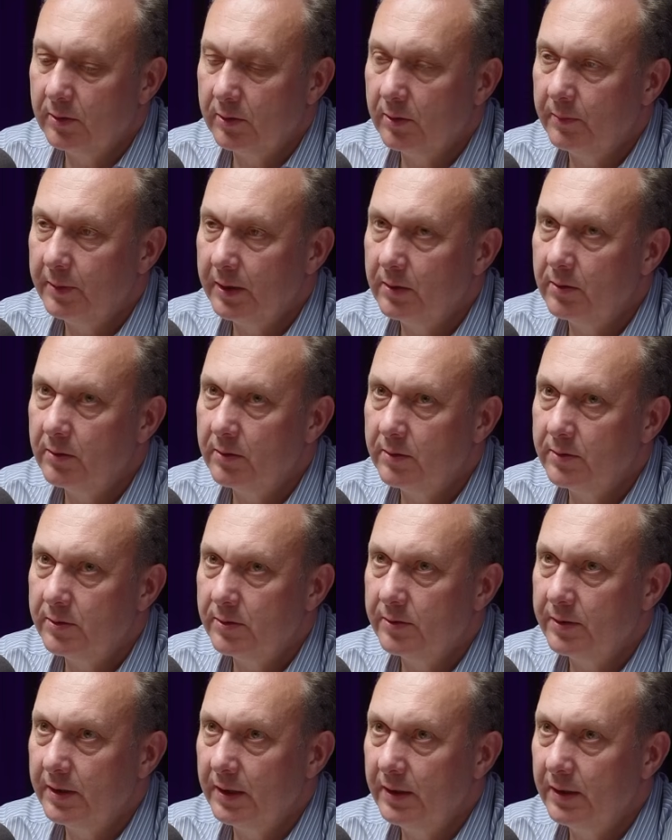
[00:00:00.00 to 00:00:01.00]
Tobacco
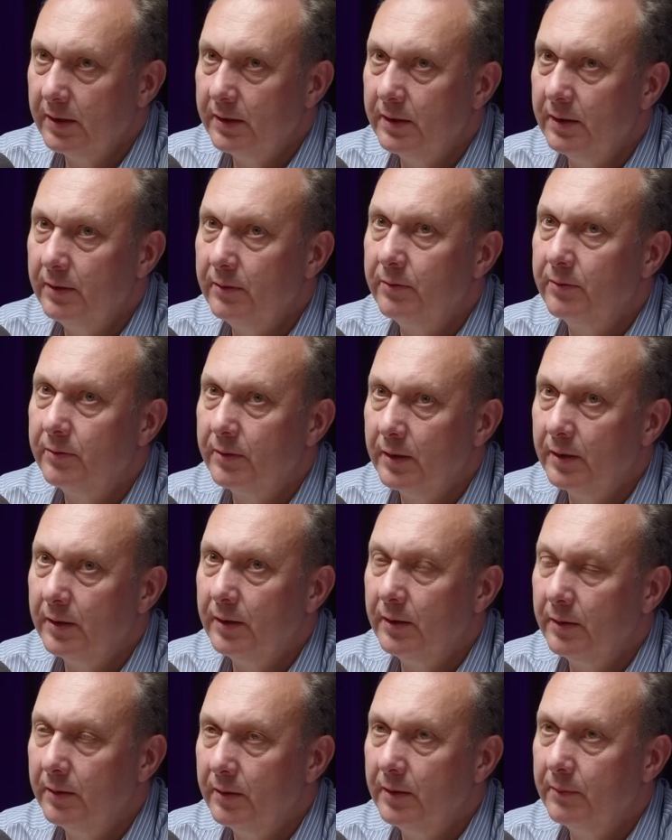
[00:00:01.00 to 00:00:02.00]
Control Directive
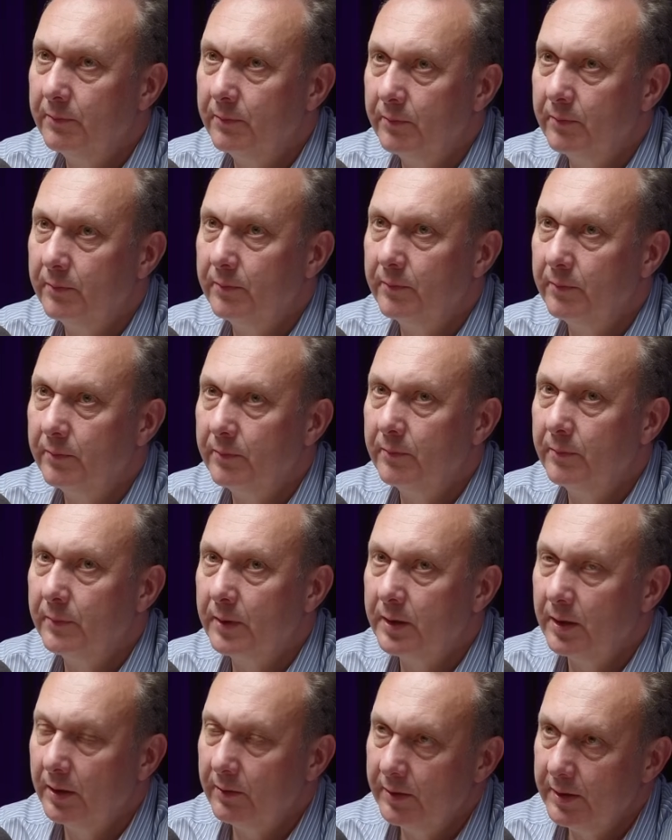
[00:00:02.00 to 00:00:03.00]

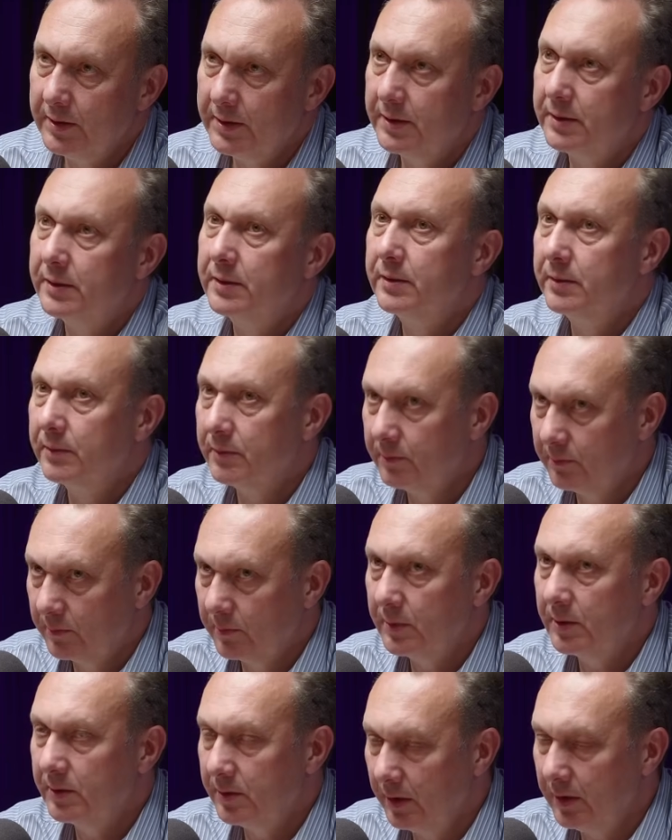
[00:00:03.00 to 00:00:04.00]
covers
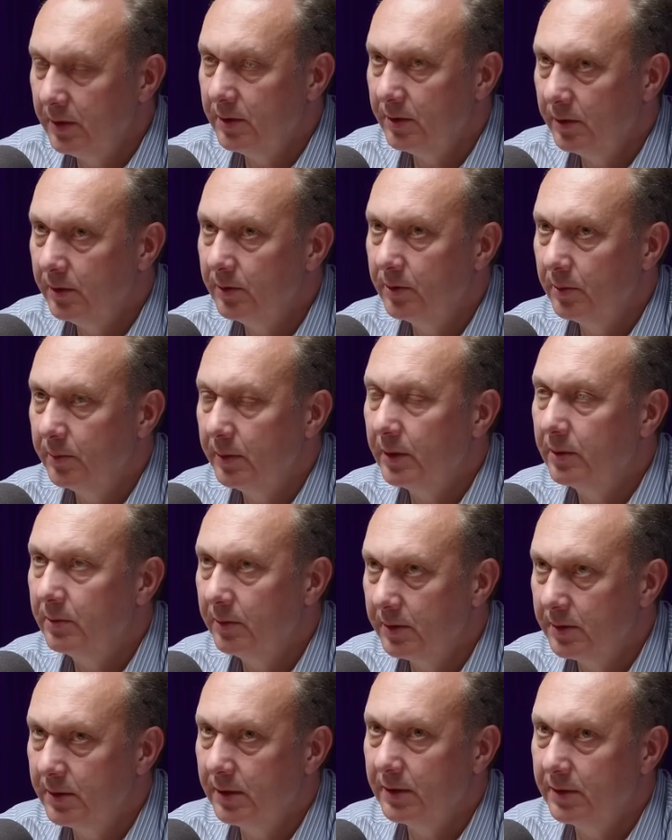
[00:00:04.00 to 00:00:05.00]
traditional tobacco
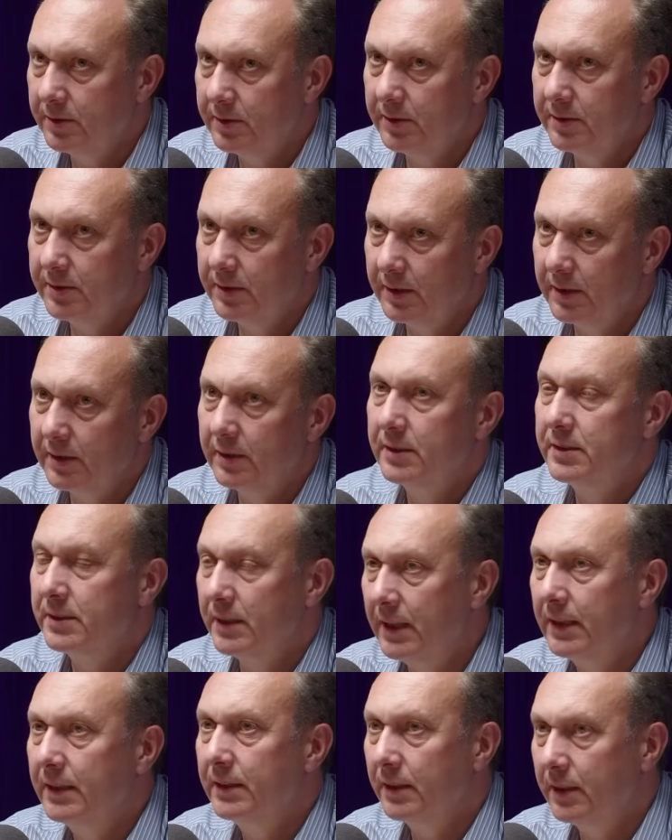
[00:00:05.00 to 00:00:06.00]
and traditional cigarettes
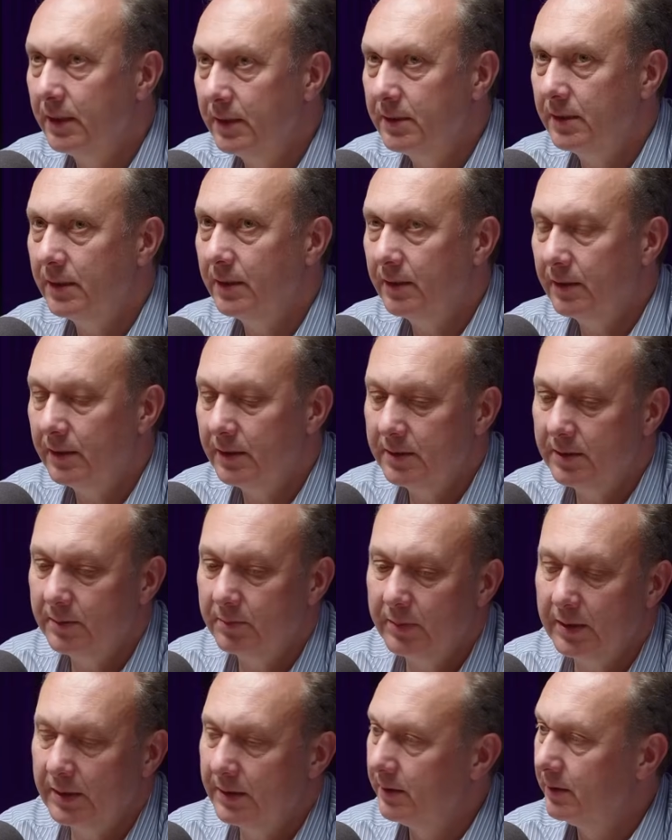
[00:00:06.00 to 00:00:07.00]
and e-cigarettes,
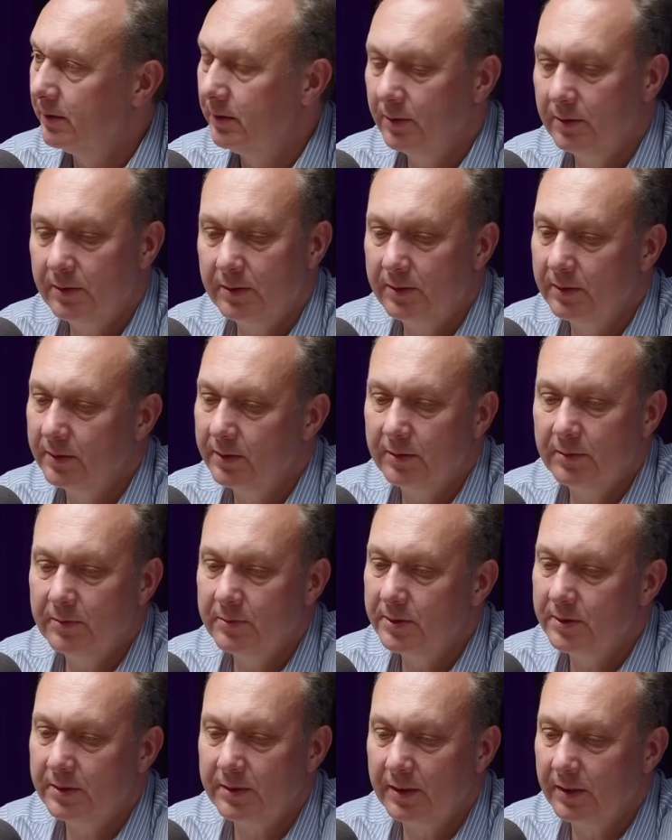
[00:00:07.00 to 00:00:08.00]
but not
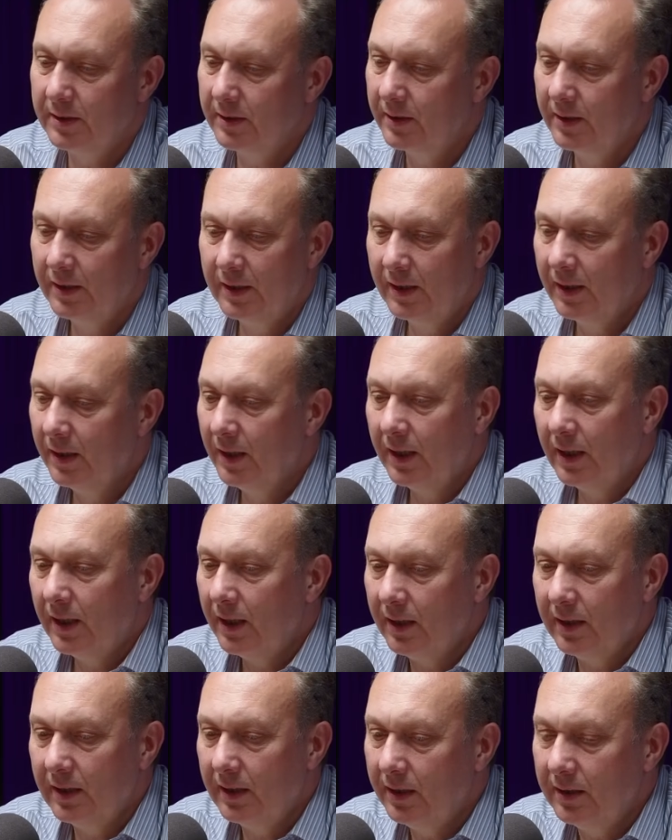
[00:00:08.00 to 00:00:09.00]
those
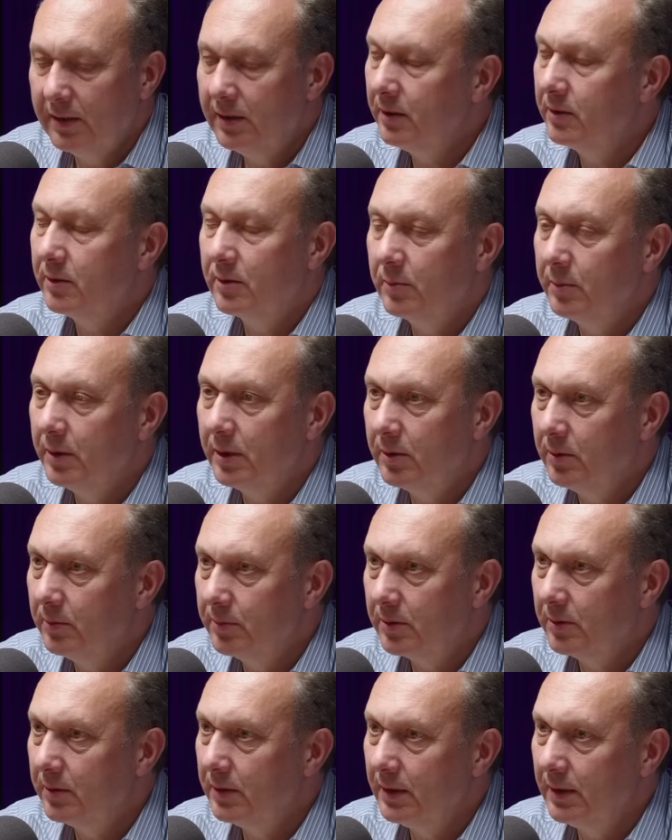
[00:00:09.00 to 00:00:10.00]
heated tobacco
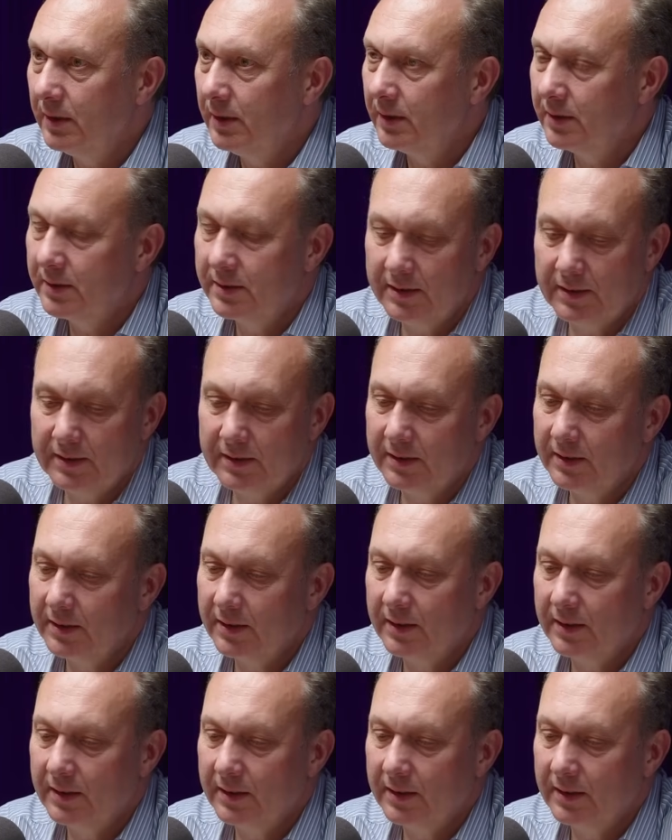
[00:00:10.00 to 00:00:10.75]
products and